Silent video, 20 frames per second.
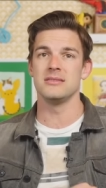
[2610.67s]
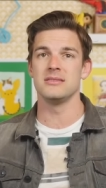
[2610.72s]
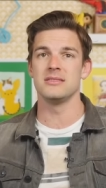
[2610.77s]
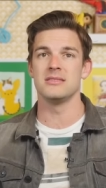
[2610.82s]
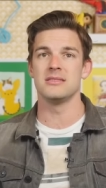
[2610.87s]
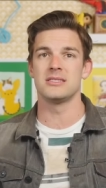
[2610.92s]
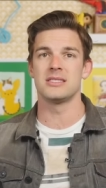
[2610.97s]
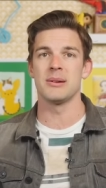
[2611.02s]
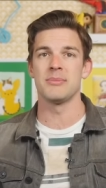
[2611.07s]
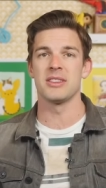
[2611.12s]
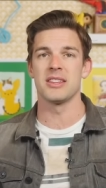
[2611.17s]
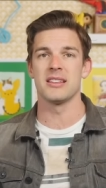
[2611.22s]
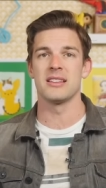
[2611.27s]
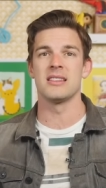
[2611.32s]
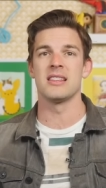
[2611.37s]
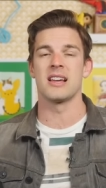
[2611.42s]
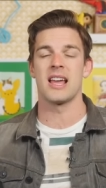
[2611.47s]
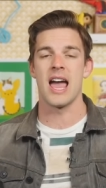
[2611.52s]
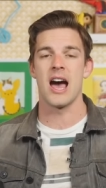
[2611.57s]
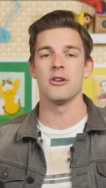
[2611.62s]
some of the,
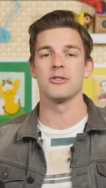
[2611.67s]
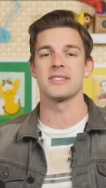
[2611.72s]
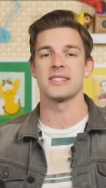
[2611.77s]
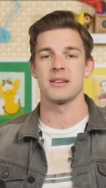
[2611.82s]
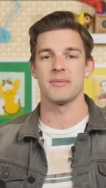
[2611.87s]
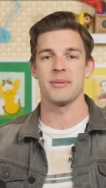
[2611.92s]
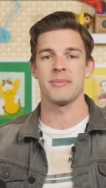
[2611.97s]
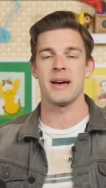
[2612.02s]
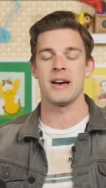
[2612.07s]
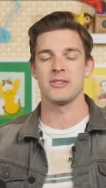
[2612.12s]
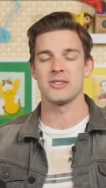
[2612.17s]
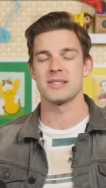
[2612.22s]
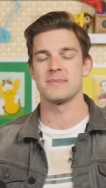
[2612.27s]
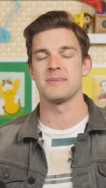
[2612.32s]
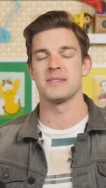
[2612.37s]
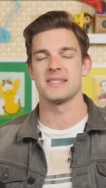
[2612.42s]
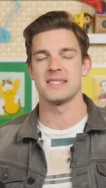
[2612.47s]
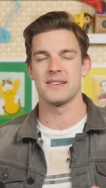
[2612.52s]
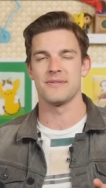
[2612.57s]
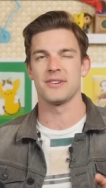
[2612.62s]
the calcium amounts
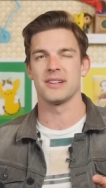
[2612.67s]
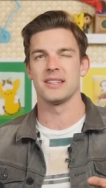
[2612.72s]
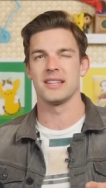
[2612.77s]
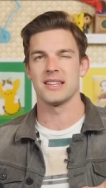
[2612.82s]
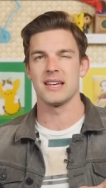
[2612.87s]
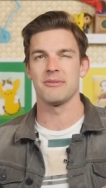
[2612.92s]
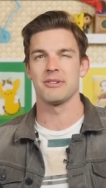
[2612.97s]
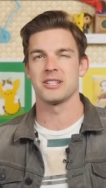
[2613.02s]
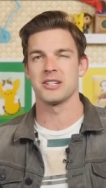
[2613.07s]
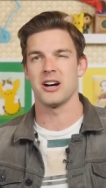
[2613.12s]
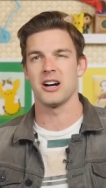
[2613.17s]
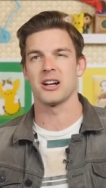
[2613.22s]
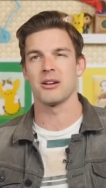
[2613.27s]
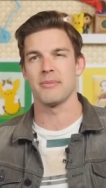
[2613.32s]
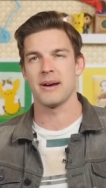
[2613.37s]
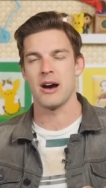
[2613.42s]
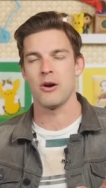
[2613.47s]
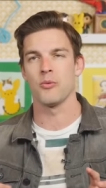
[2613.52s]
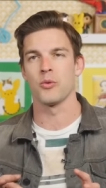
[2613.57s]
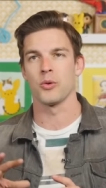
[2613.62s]
specifically that we talk
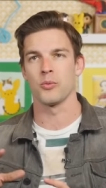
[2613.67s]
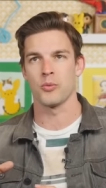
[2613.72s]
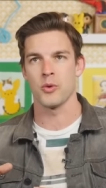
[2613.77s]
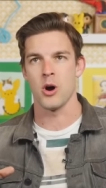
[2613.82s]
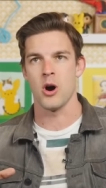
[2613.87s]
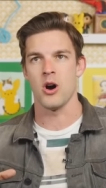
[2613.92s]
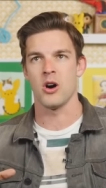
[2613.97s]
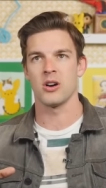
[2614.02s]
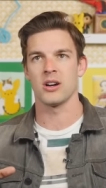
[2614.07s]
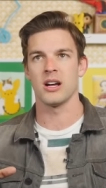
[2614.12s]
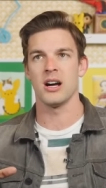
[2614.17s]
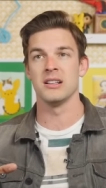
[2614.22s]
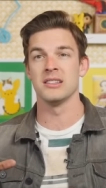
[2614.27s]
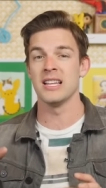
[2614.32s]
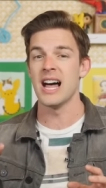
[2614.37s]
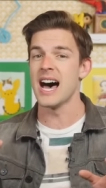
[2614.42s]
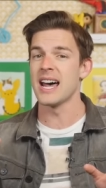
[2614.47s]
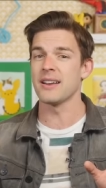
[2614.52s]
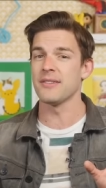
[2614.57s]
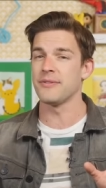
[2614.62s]
about were wrong. A
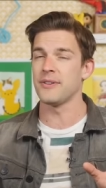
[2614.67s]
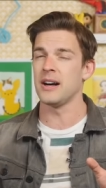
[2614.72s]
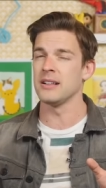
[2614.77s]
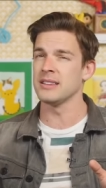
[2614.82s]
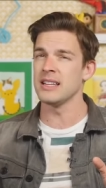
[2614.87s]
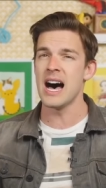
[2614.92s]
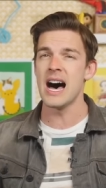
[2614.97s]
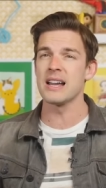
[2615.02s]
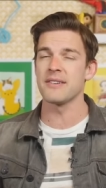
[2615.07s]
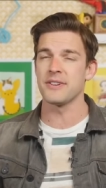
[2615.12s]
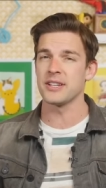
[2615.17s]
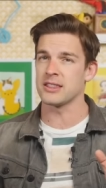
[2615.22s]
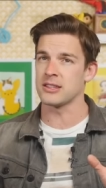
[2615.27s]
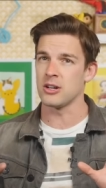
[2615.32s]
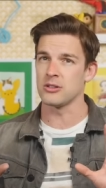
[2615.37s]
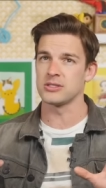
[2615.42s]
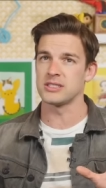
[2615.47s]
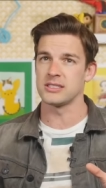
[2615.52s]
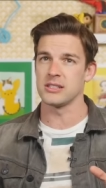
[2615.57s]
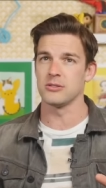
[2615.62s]
lot of a lot of it
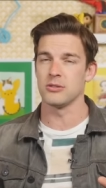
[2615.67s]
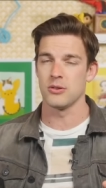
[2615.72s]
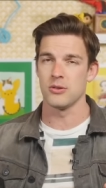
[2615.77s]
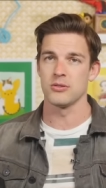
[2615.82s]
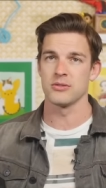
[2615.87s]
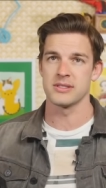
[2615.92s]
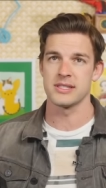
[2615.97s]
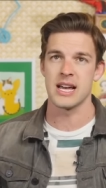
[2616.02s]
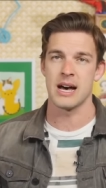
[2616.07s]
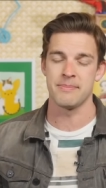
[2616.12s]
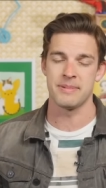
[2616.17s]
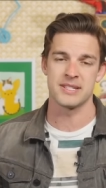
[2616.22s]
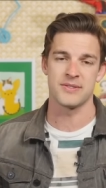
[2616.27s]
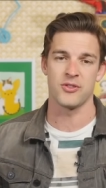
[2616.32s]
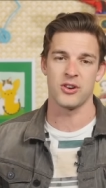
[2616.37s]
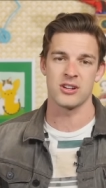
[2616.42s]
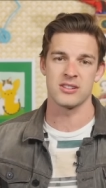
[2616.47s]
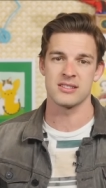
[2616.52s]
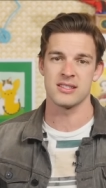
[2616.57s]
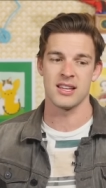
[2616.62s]
though still holds up as
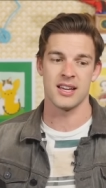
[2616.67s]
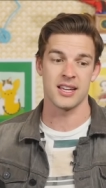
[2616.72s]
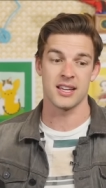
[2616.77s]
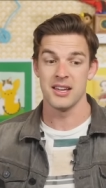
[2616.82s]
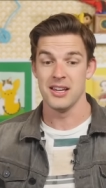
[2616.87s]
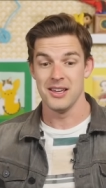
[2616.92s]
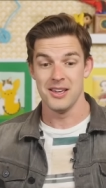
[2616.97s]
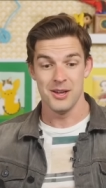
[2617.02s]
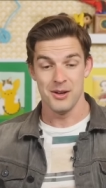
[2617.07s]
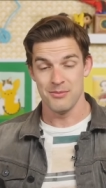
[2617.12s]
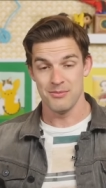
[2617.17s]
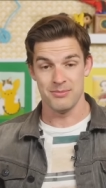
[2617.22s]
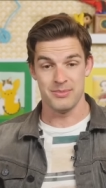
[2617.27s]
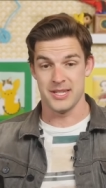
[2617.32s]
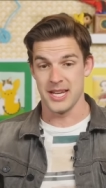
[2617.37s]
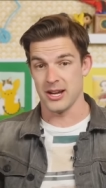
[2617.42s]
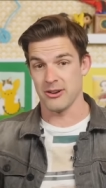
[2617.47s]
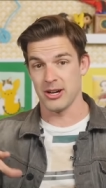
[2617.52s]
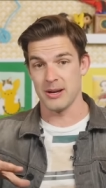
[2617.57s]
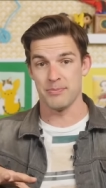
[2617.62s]
far as like
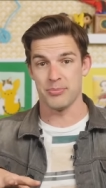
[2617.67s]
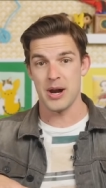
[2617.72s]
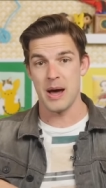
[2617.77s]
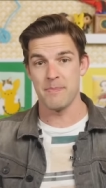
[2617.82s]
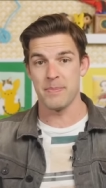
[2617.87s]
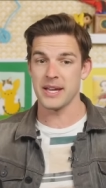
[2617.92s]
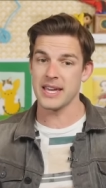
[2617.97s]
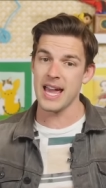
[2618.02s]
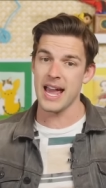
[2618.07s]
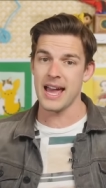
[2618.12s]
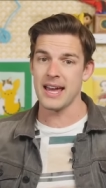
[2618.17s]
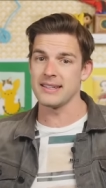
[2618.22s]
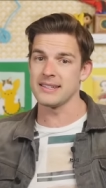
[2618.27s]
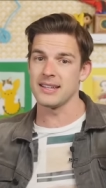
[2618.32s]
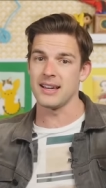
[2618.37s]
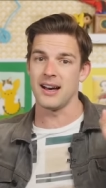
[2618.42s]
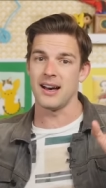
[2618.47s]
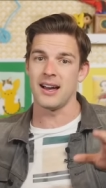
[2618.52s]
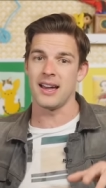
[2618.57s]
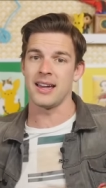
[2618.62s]
dairy
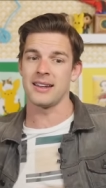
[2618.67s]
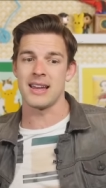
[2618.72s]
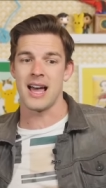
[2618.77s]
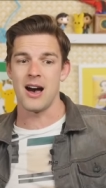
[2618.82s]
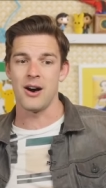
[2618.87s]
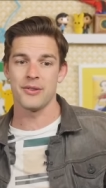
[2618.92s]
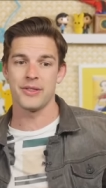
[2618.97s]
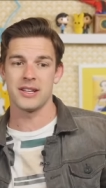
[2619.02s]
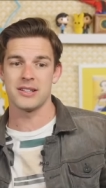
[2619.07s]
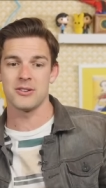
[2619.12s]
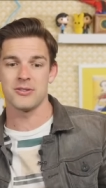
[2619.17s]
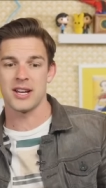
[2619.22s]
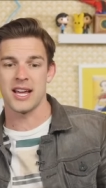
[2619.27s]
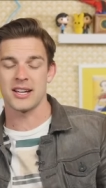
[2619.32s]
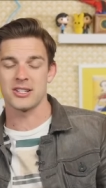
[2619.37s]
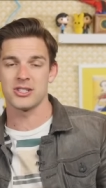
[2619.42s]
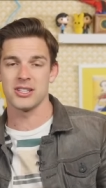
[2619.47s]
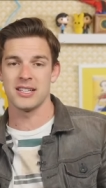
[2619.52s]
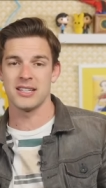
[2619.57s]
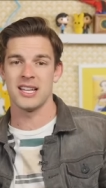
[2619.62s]
propaganda and how they don't
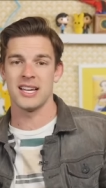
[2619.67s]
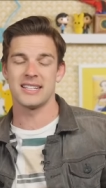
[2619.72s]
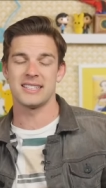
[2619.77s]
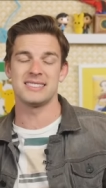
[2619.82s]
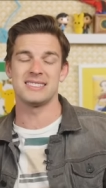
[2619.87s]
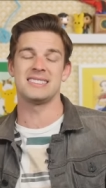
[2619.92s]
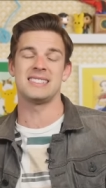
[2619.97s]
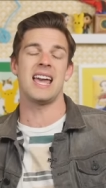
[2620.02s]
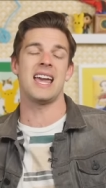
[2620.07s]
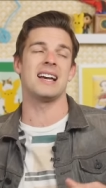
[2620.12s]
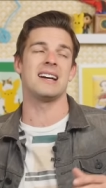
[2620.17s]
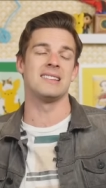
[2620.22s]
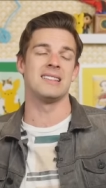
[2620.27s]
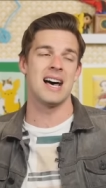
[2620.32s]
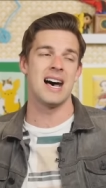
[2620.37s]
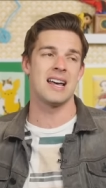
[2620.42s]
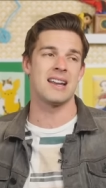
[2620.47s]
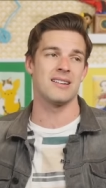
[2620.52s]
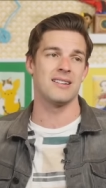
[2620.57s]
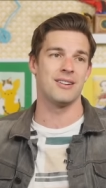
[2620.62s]
actually like say a
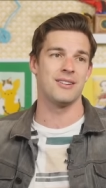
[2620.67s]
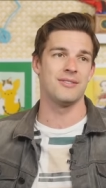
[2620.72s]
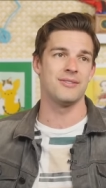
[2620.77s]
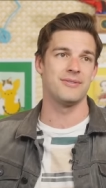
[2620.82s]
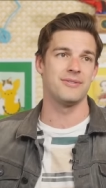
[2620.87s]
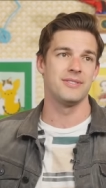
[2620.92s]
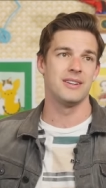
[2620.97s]
lot of